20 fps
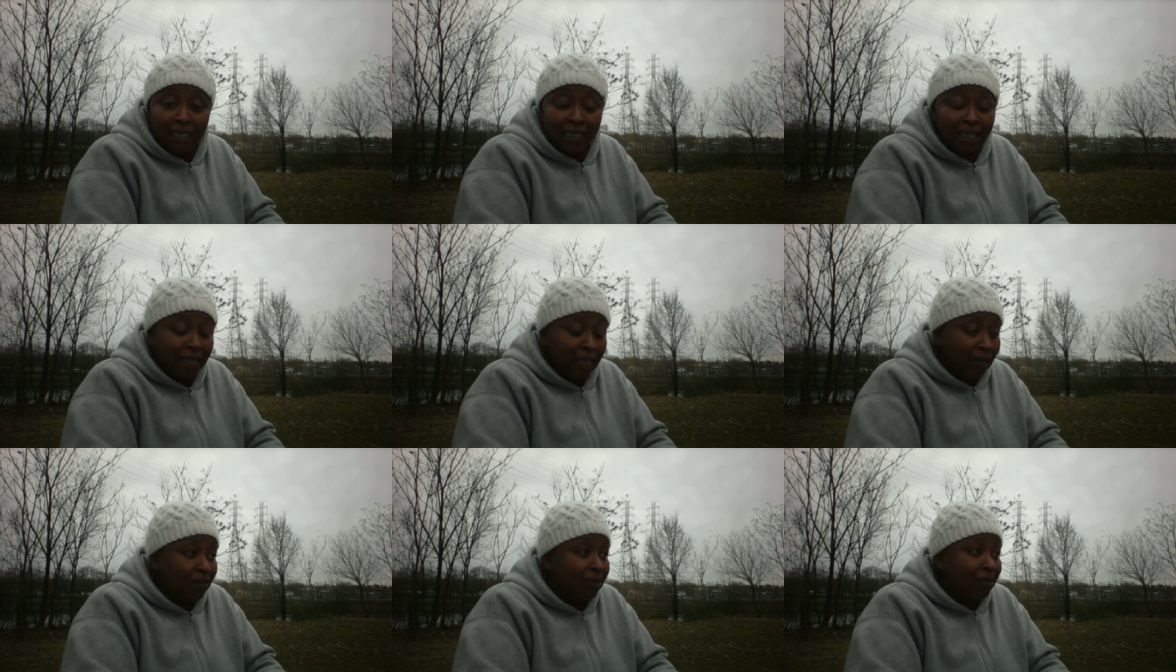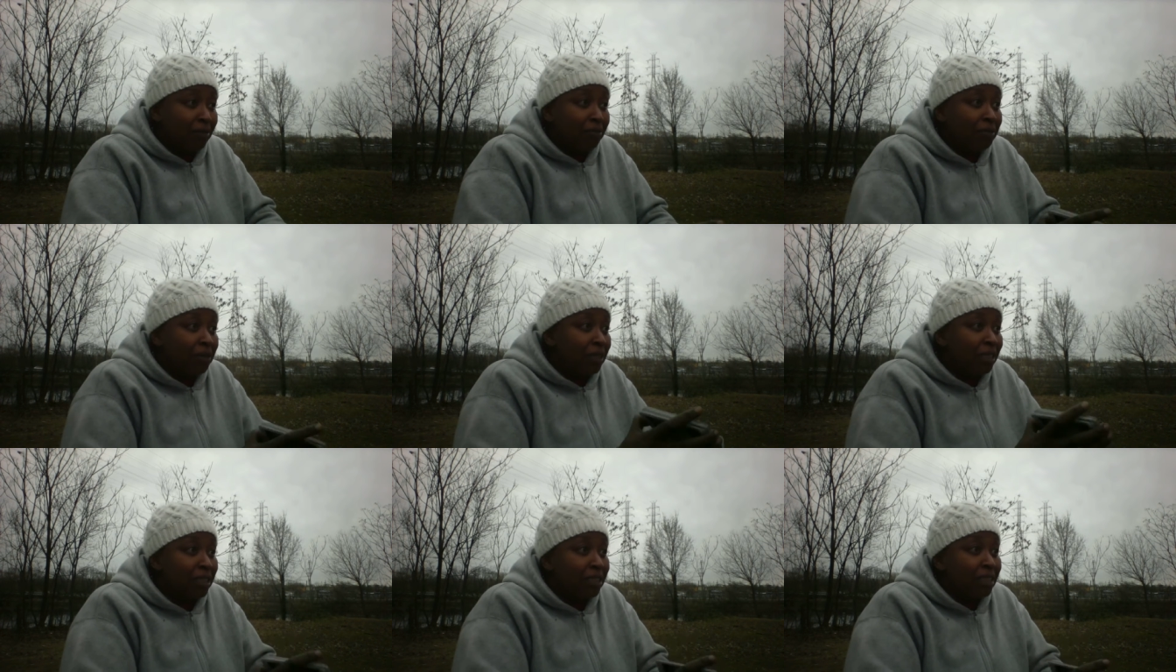I don't
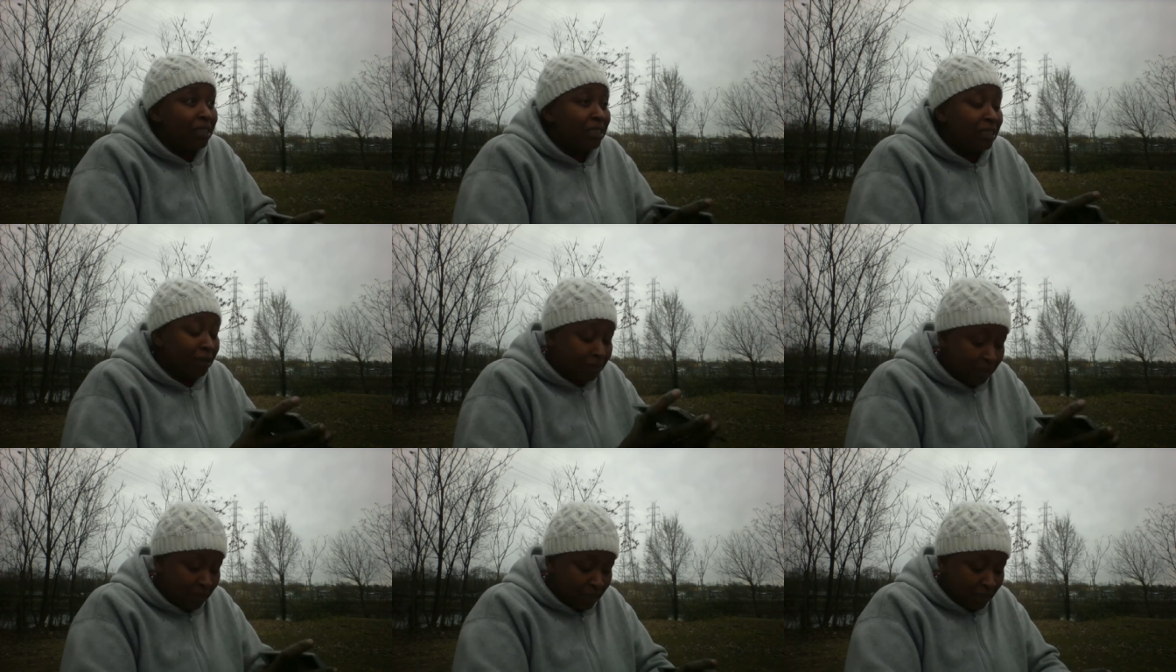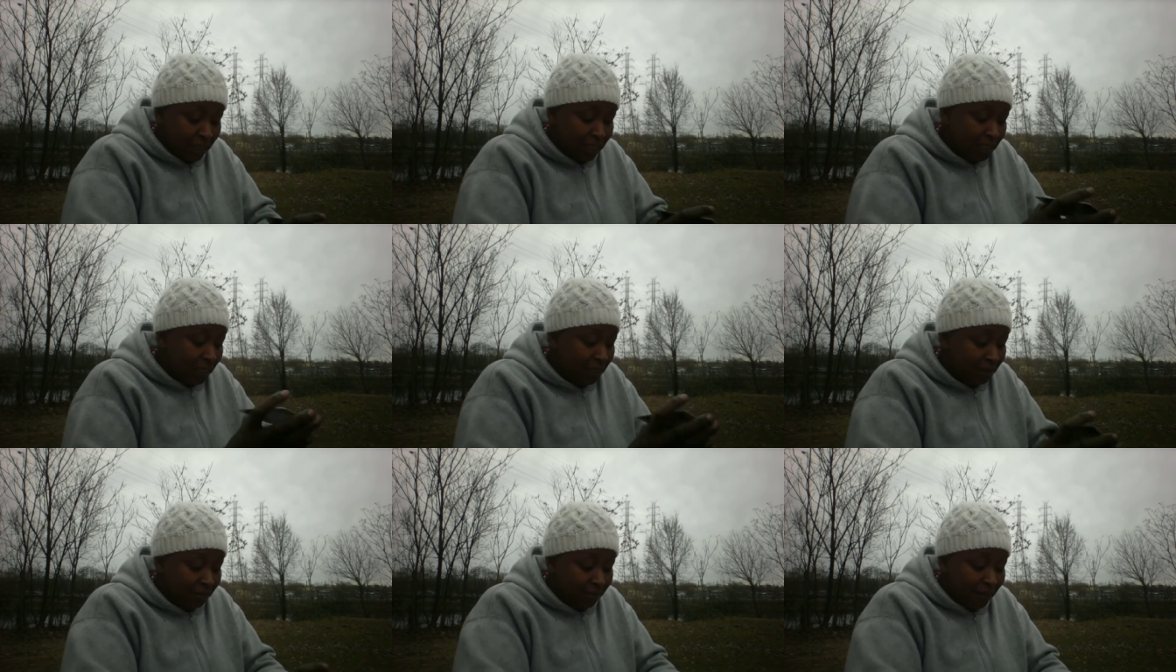think there's a Sizzler